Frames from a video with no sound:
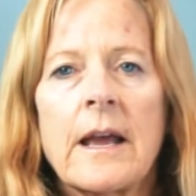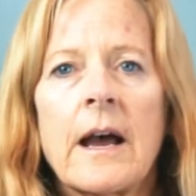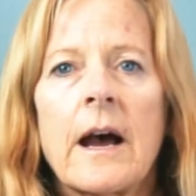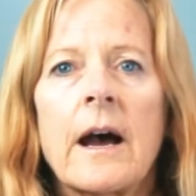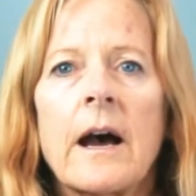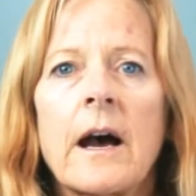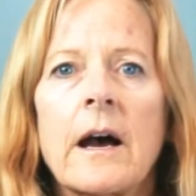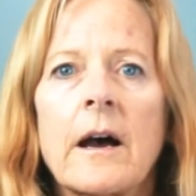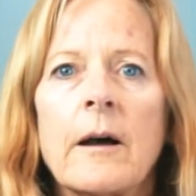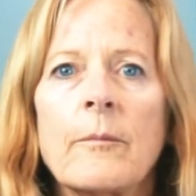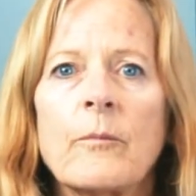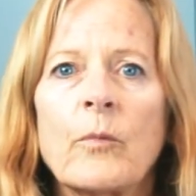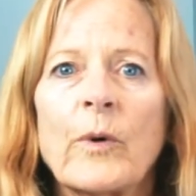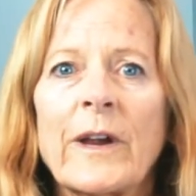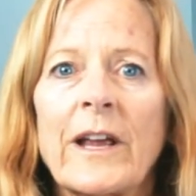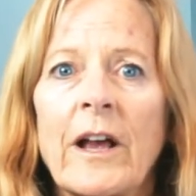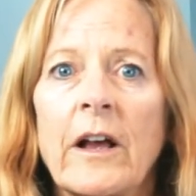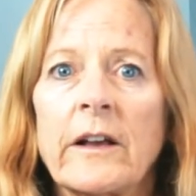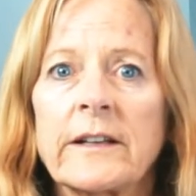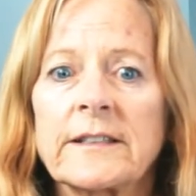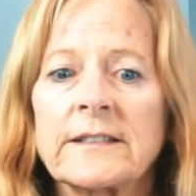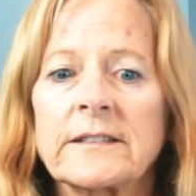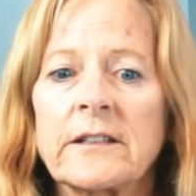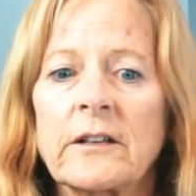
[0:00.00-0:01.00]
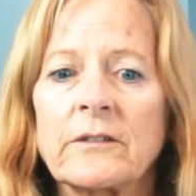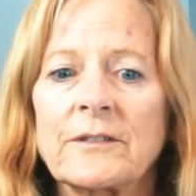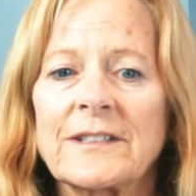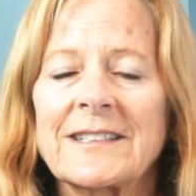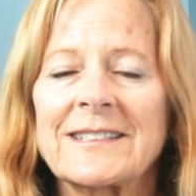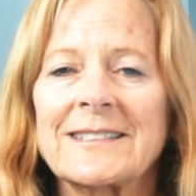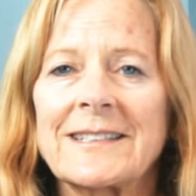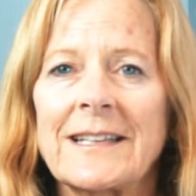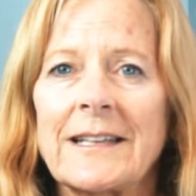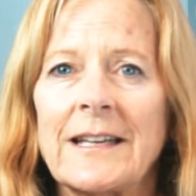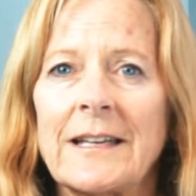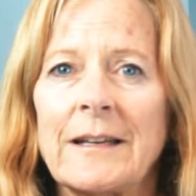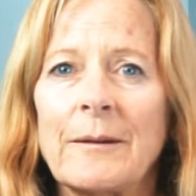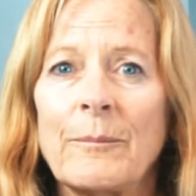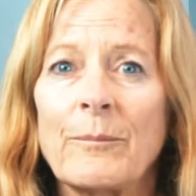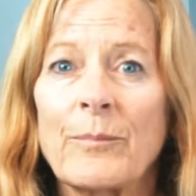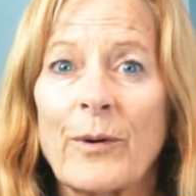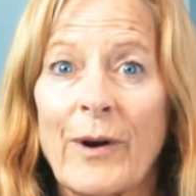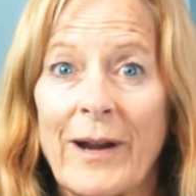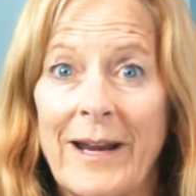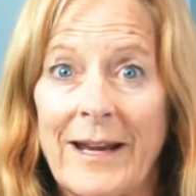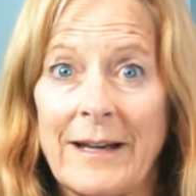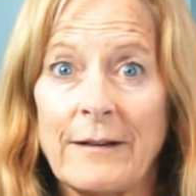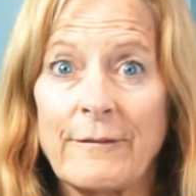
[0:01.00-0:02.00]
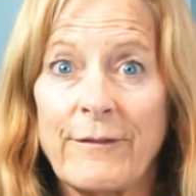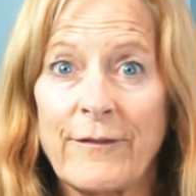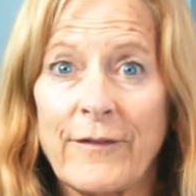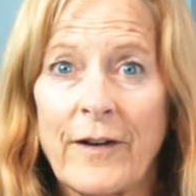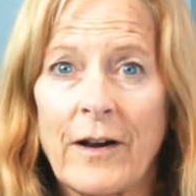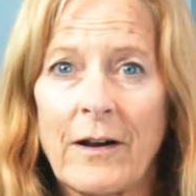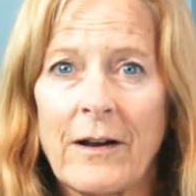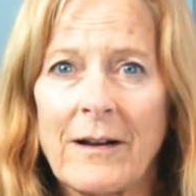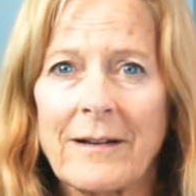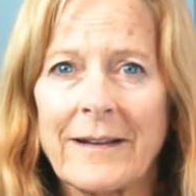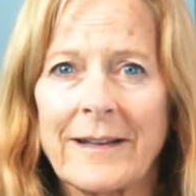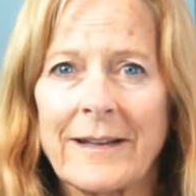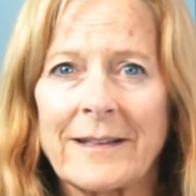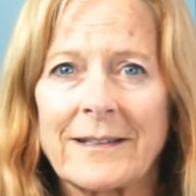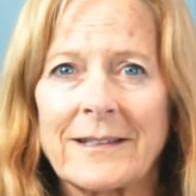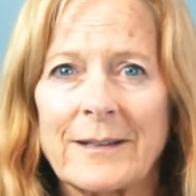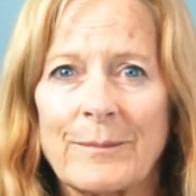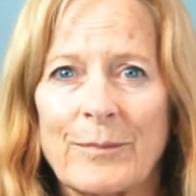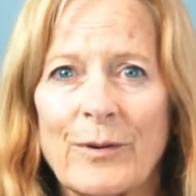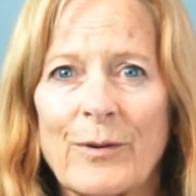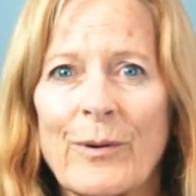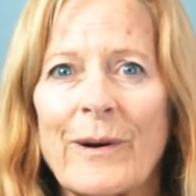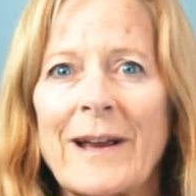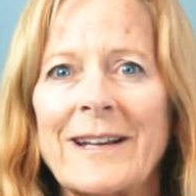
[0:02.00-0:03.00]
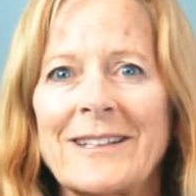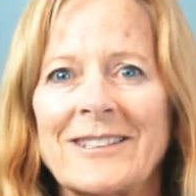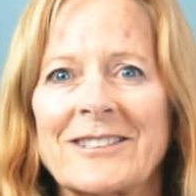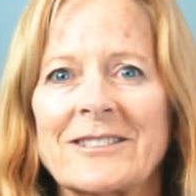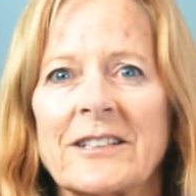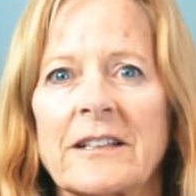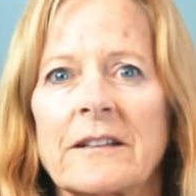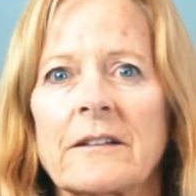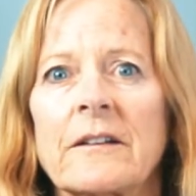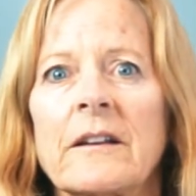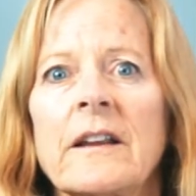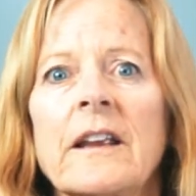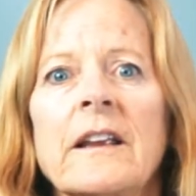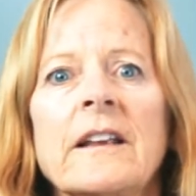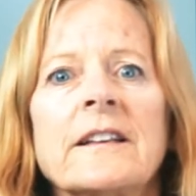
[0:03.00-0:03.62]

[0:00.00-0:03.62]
Um, we also see brain fog and depression.